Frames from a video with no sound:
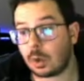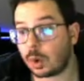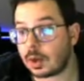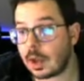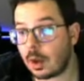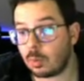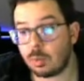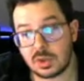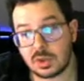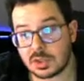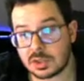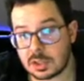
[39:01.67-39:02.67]
it now, which
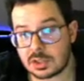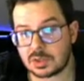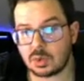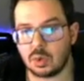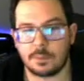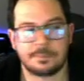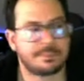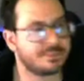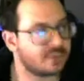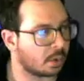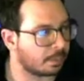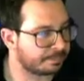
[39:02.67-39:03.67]
is cool. So
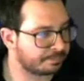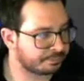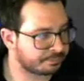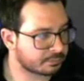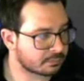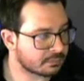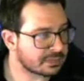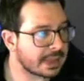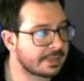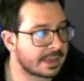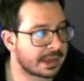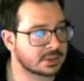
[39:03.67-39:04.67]

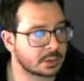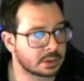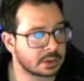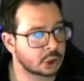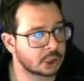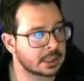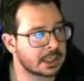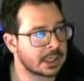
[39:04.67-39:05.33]
that's really good.